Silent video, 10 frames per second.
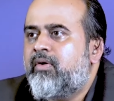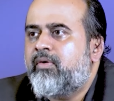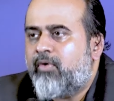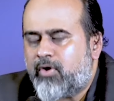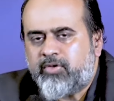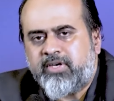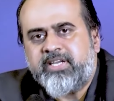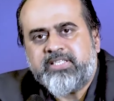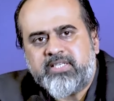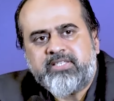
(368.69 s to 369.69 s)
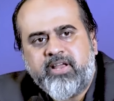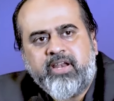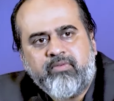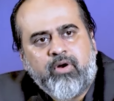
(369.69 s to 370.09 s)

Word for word: What do the teachers really